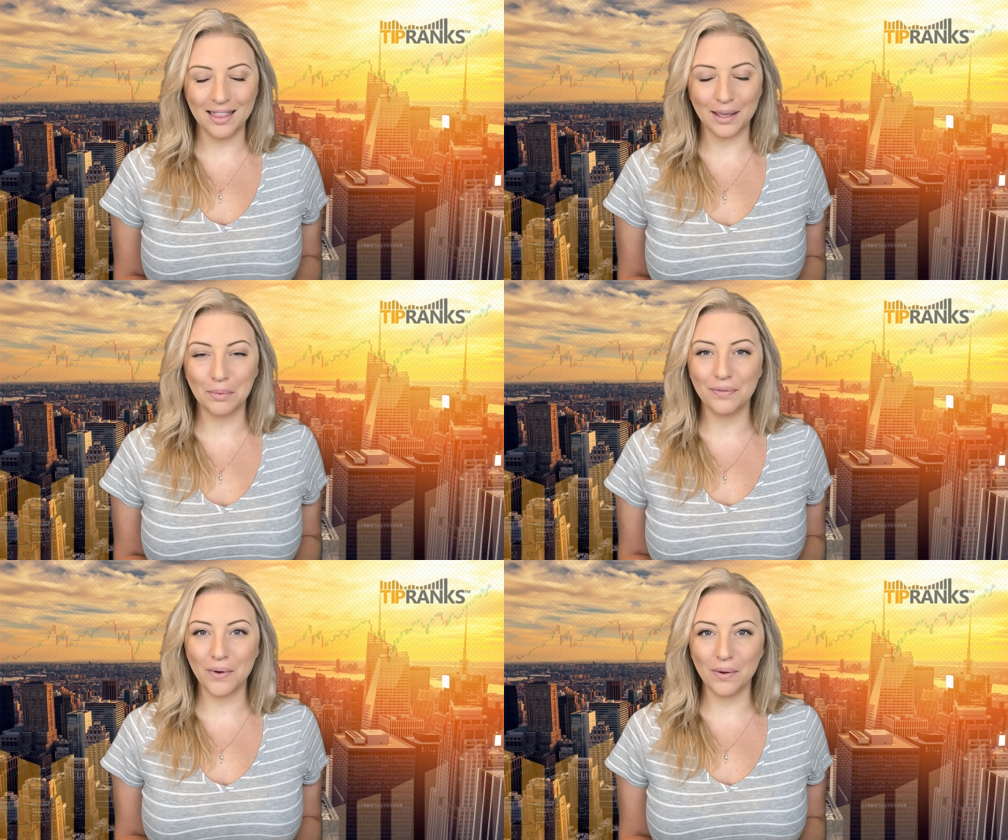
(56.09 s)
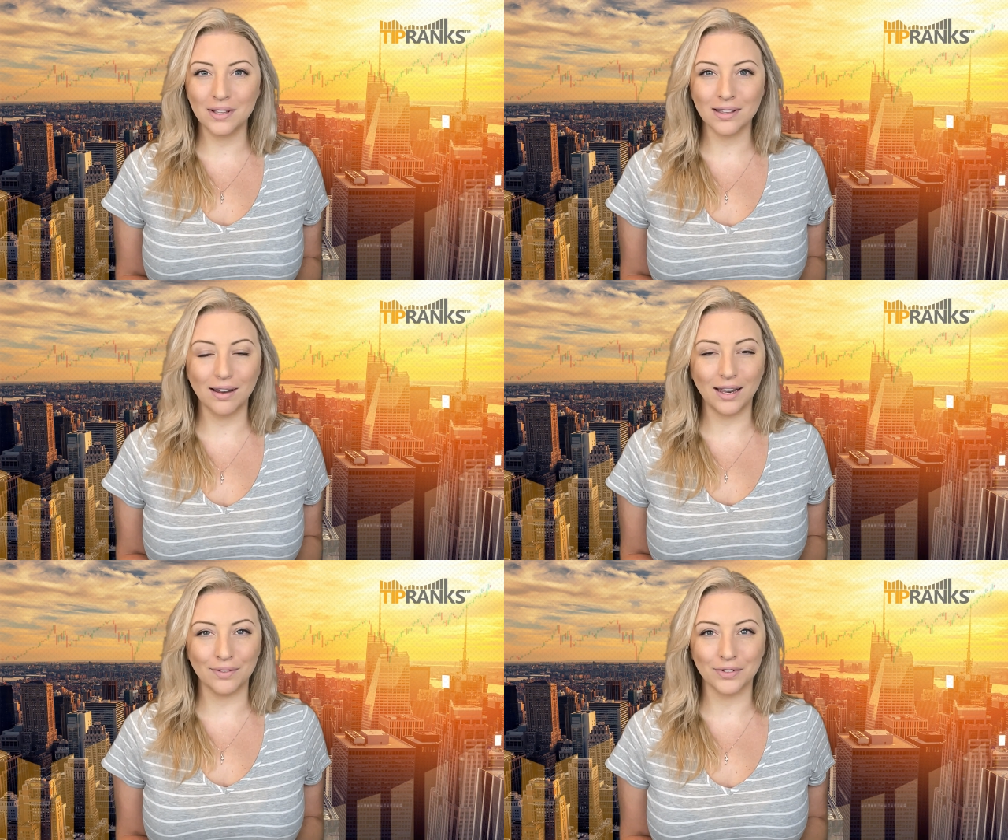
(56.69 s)
that will focus
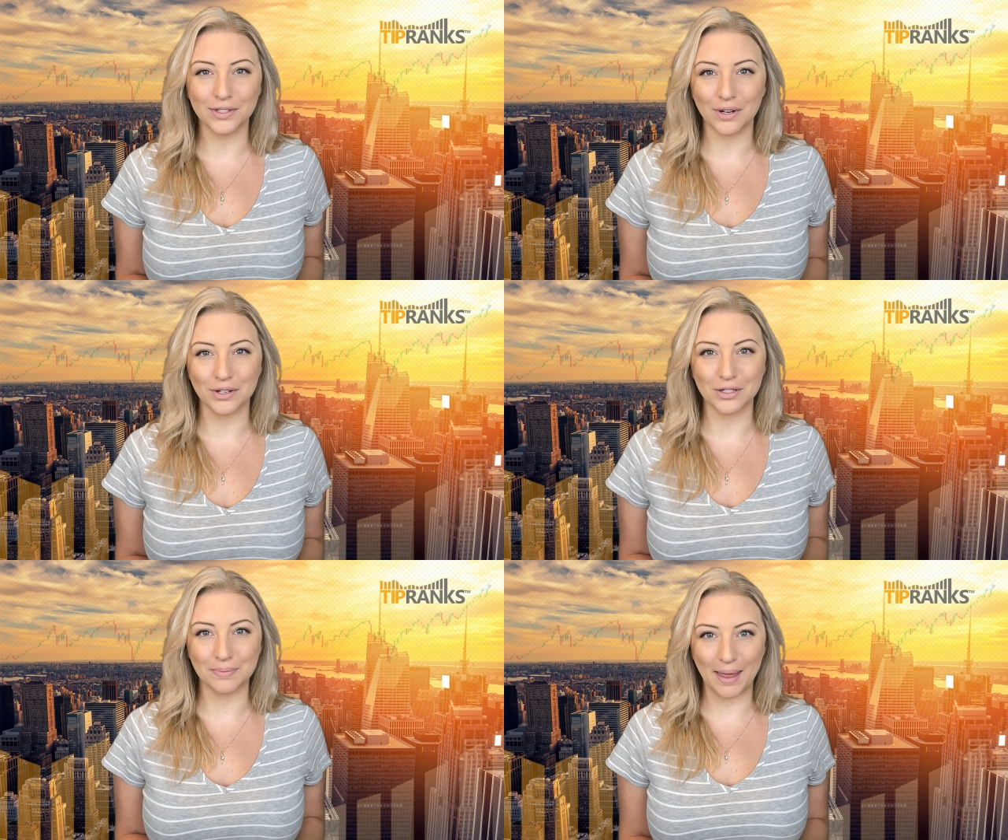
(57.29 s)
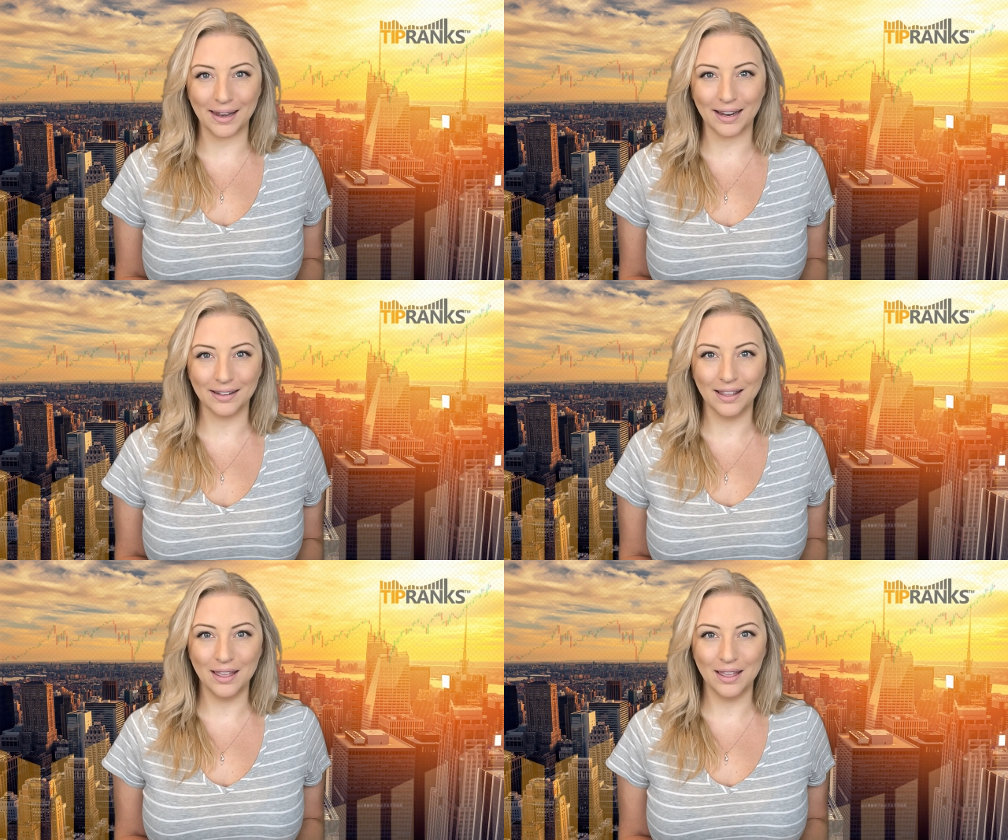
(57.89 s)
on infrastructure spending.